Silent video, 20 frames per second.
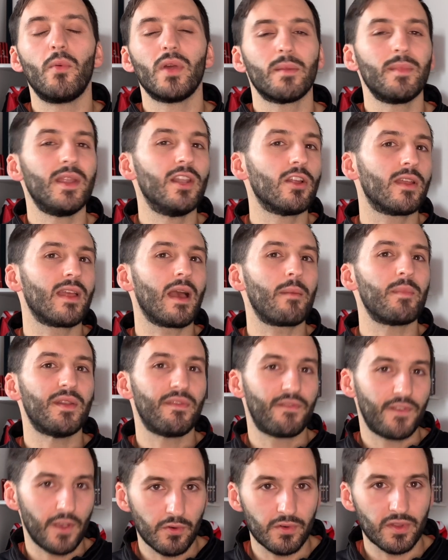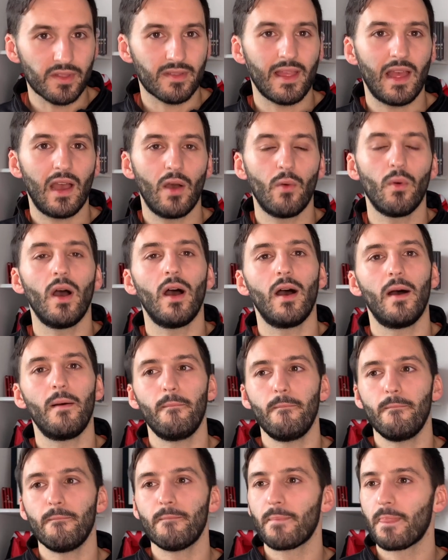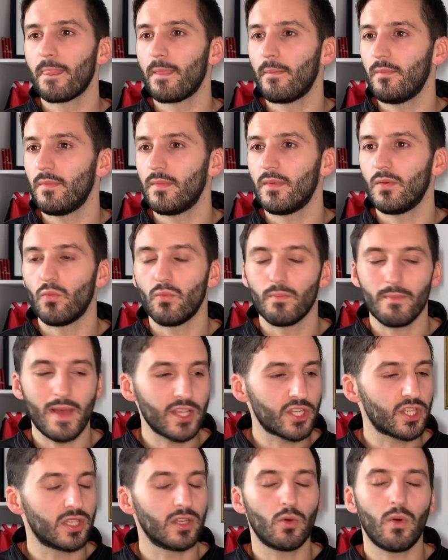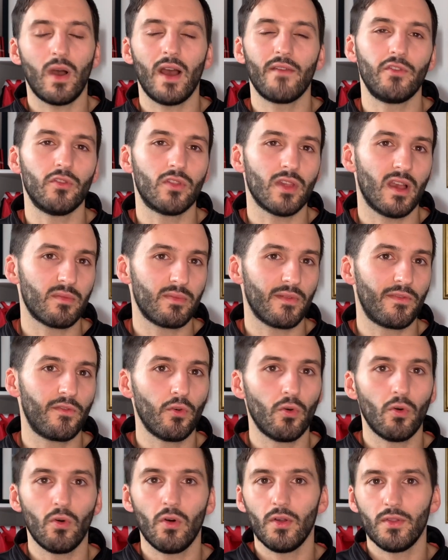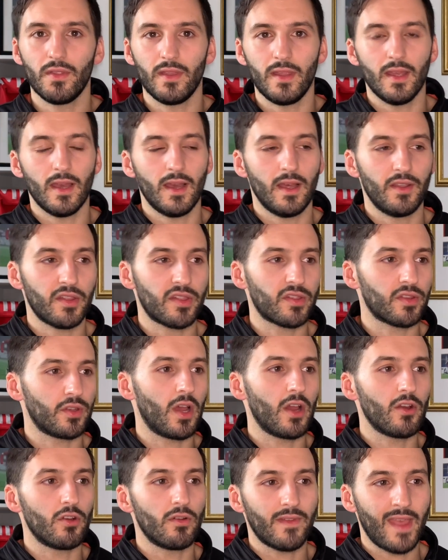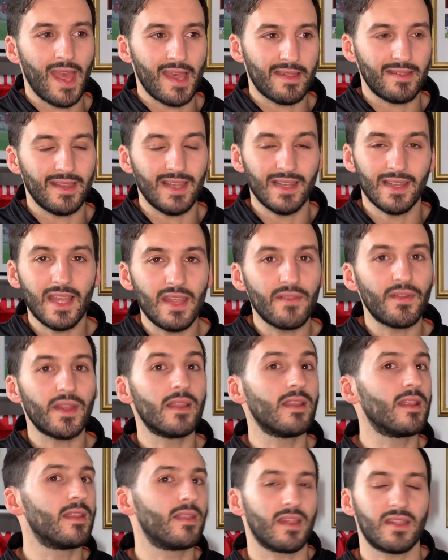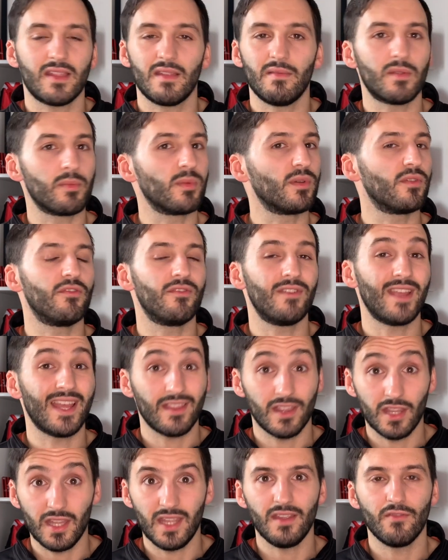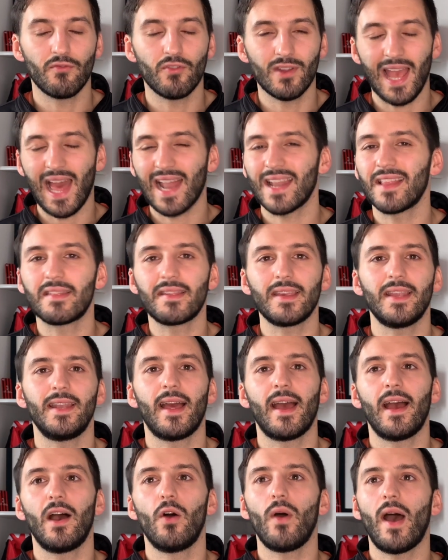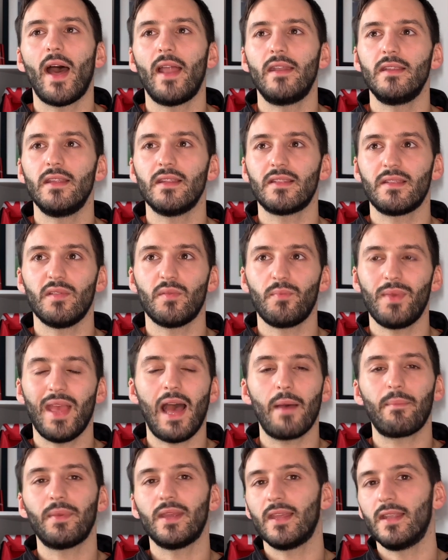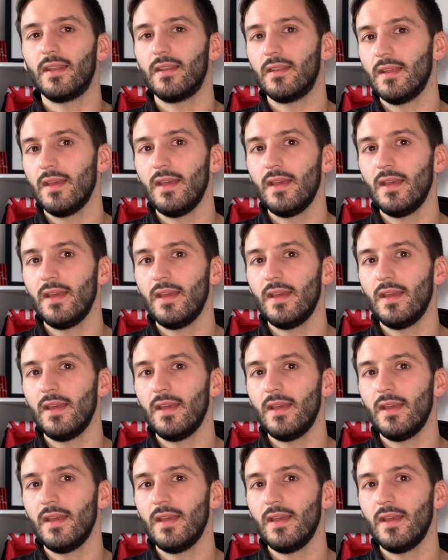going to be looking at midfielders now. Mentioned quite a few times before the scenario of Kessie leaving. That seems to be the reality now, and it seems to be happening